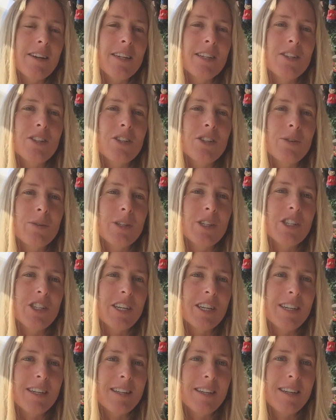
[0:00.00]

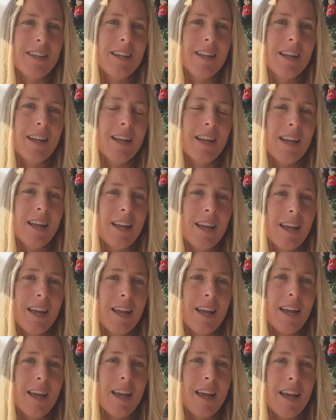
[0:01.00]
intuition.
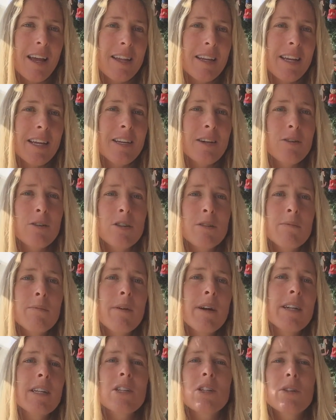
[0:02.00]
And it goes
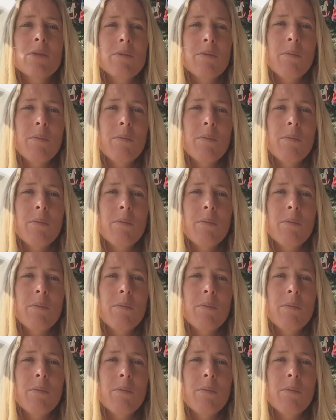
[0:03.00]
much